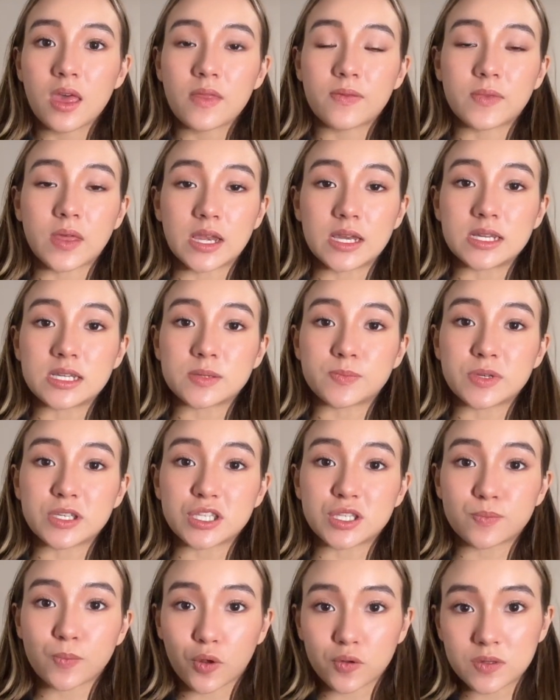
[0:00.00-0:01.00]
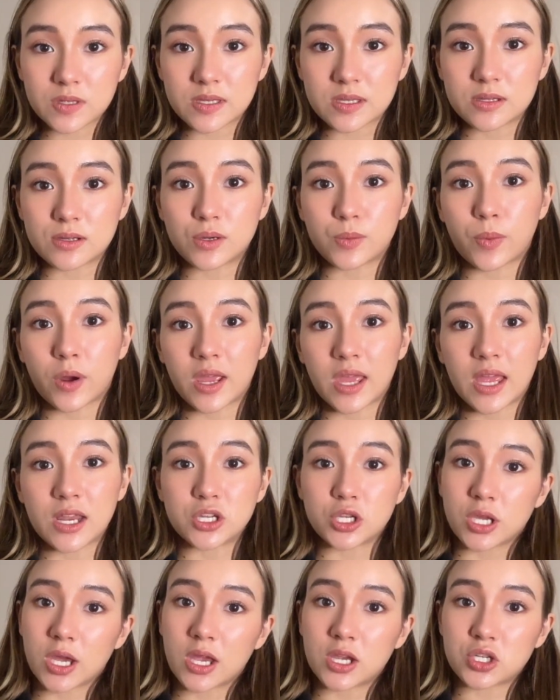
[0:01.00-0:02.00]
They need to be sponsored by
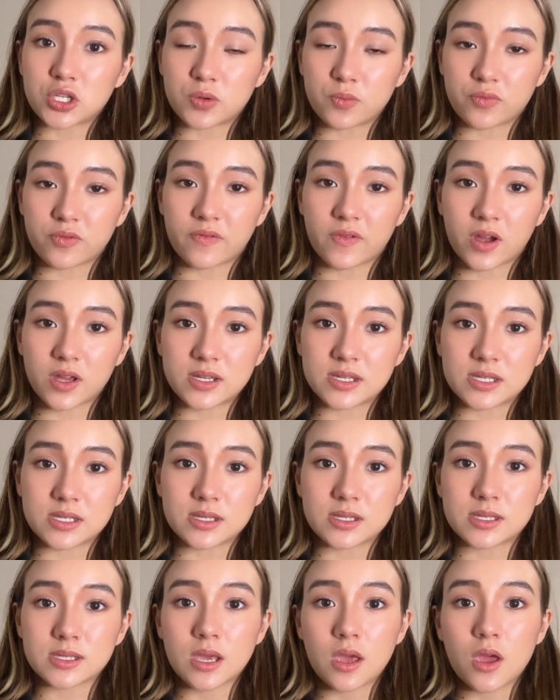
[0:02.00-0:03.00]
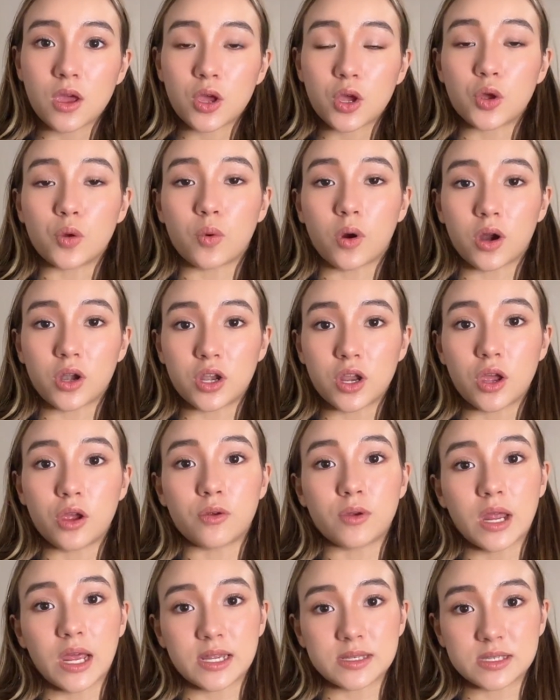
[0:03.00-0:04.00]
education providers who are
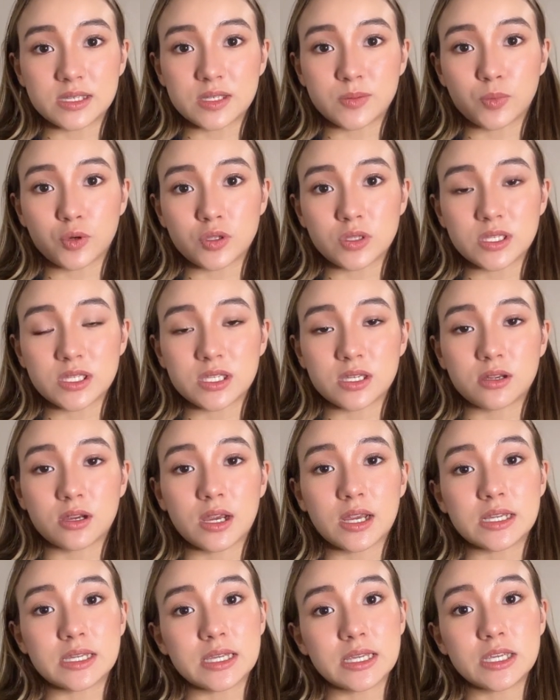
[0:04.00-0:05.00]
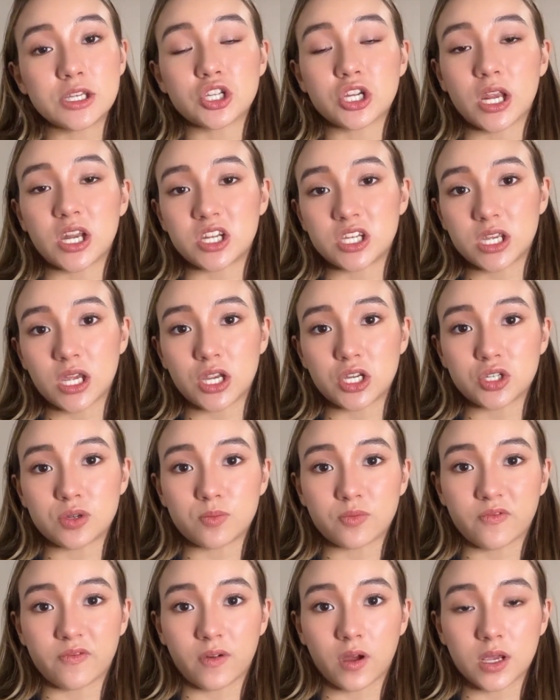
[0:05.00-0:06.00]
known as a sponsor, and each
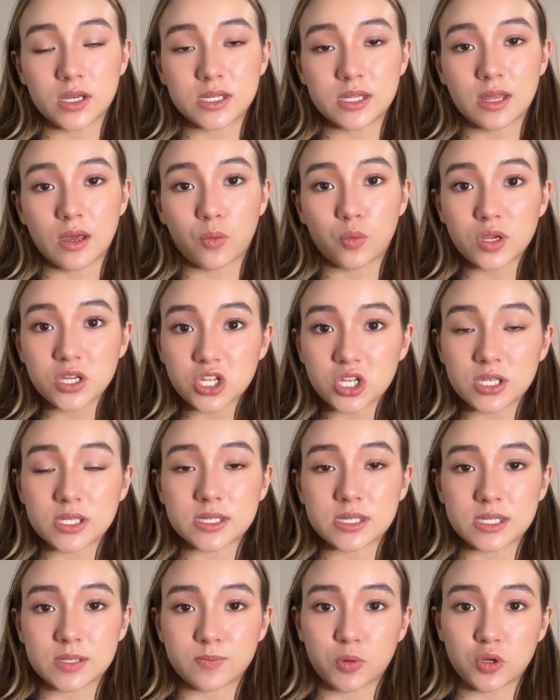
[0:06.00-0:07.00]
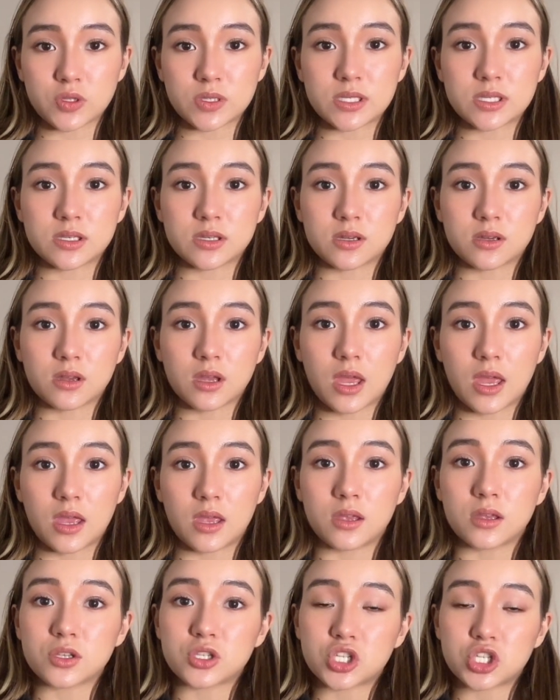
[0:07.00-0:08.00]
education provider that wishes to sponsor
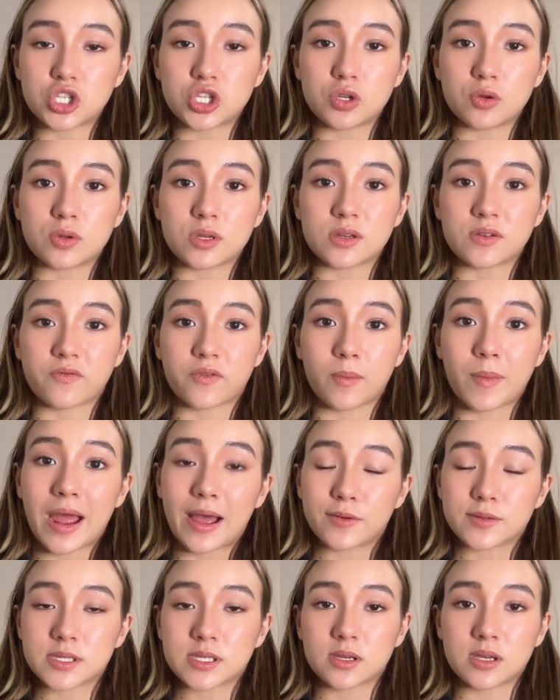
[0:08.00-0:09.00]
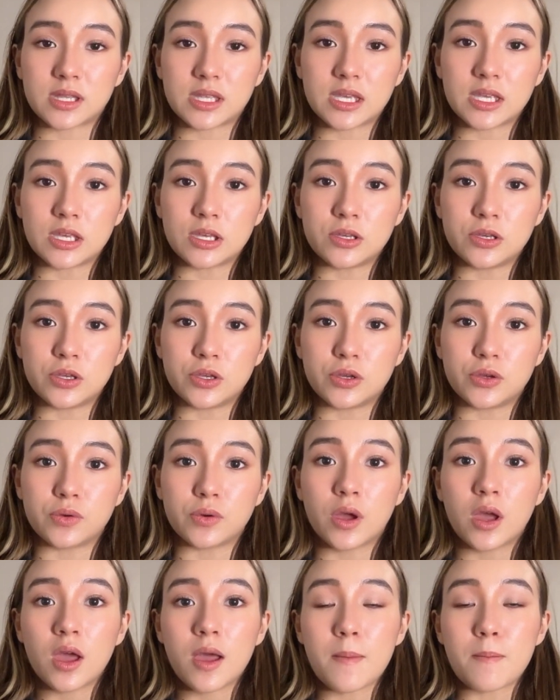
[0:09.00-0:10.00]
a student from outside the EU
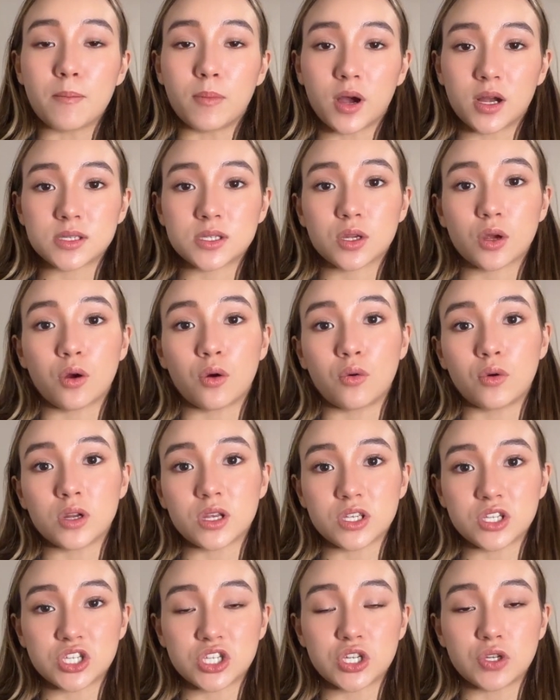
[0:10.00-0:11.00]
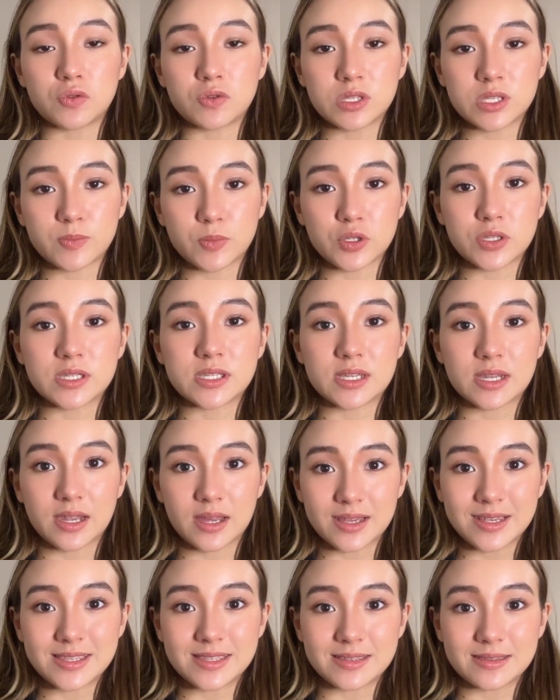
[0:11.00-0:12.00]
must hold a student sponsor
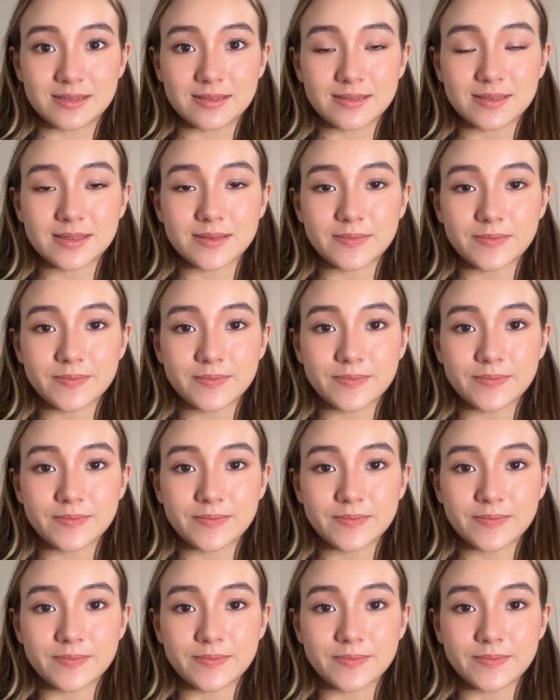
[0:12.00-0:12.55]
license.